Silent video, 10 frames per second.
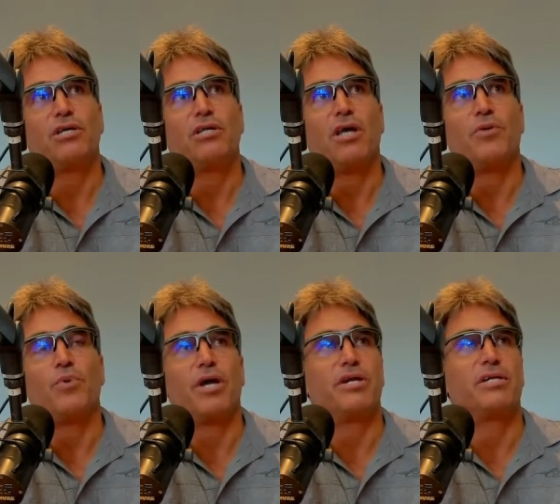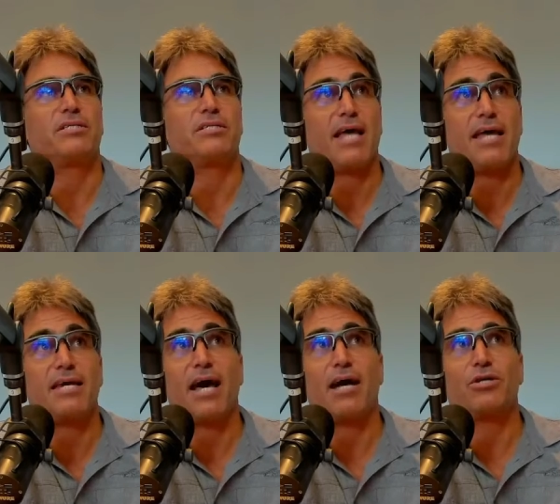then we understand
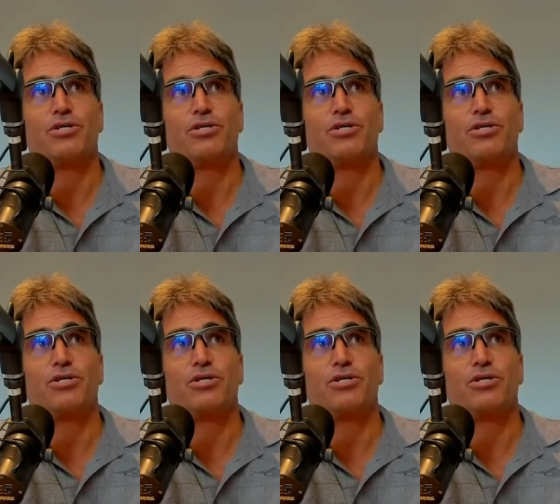how